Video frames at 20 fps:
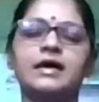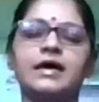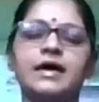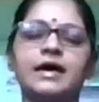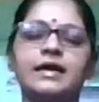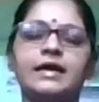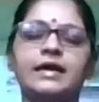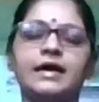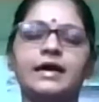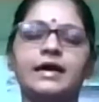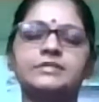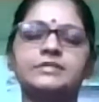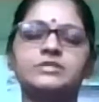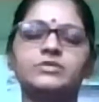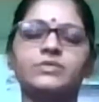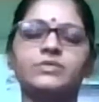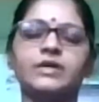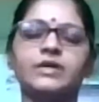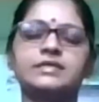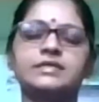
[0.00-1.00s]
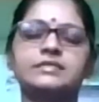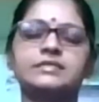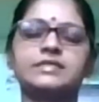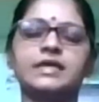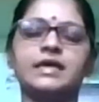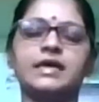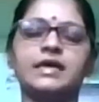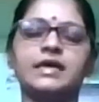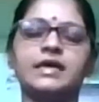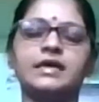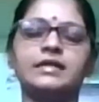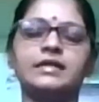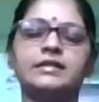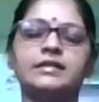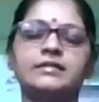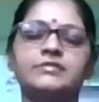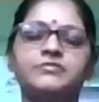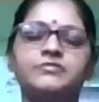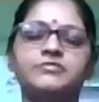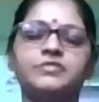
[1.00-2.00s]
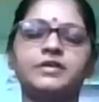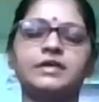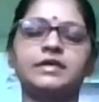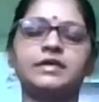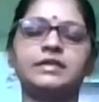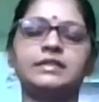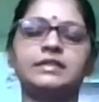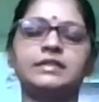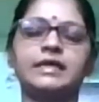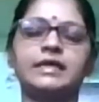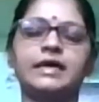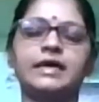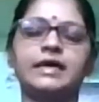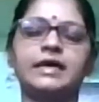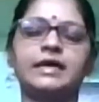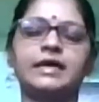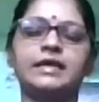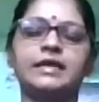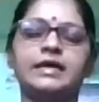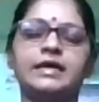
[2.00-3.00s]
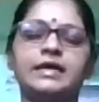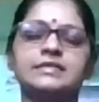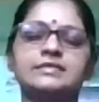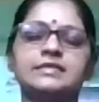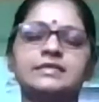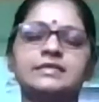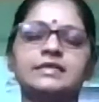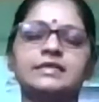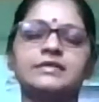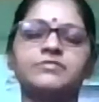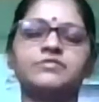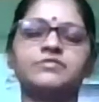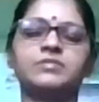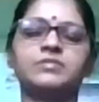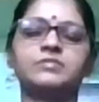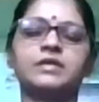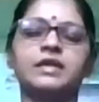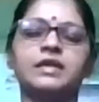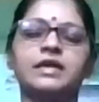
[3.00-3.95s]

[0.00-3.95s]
And as you exhale, feel the air exiting from the